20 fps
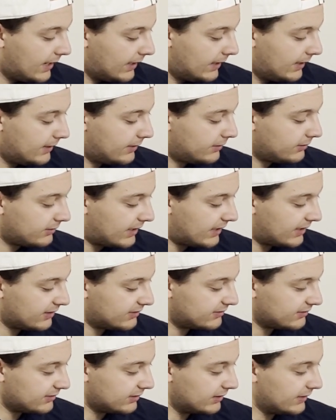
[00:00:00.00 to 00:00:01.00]
And
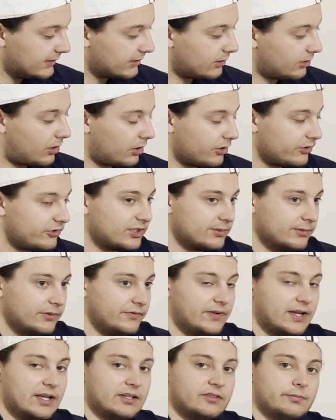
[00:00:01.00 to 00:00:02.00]
lastly, there are some
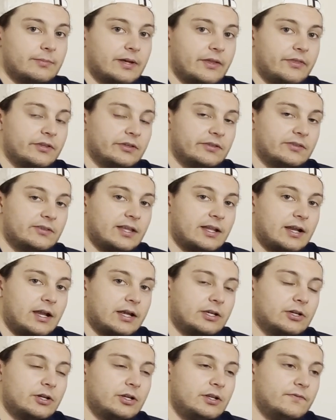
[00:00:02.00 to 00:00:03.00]
advanced methods that I
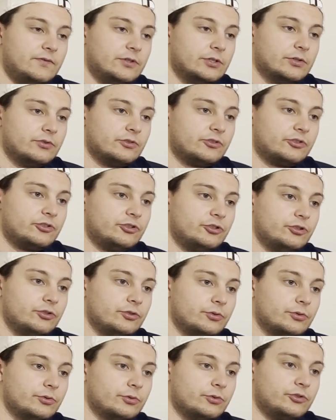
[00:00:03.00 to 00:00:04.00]
could have used
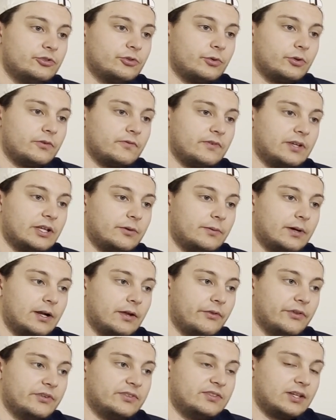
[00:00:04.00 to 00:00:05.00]
to sort of get
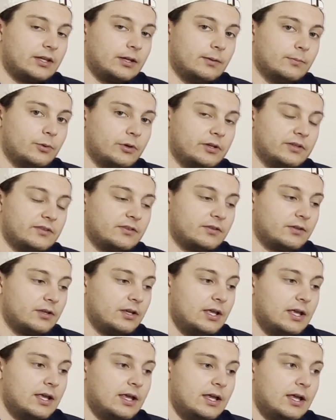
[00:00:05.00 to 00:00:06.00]
around the sticking points.
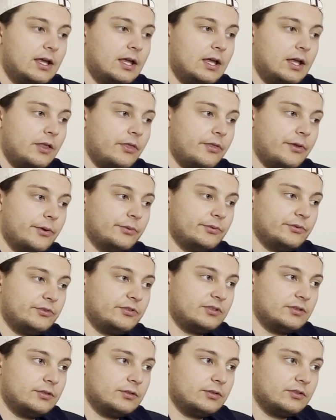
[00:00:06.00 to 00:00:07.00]

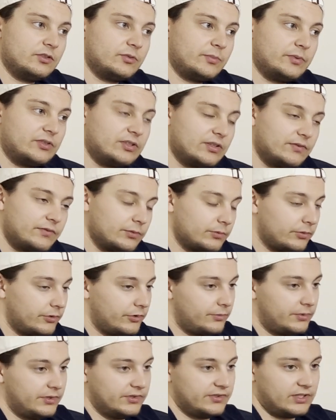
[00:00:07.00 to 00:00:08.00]
Those specific, well,
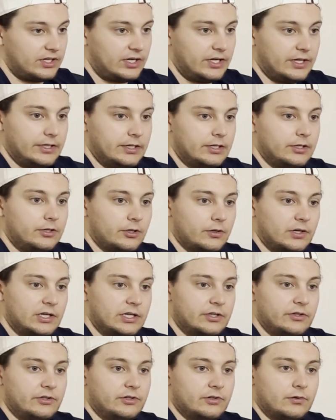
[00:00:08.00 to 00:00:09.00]
the ones that I know how
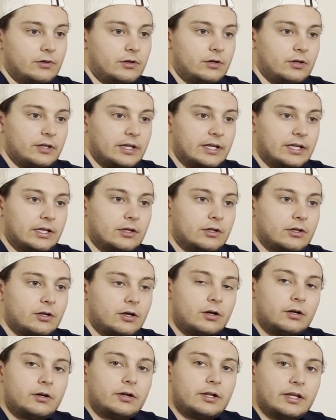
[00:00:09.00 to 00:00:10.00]
to do are like
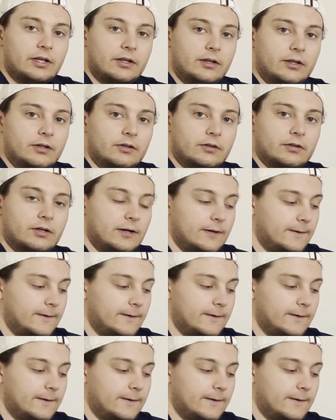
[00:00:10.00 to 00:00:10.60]
cart and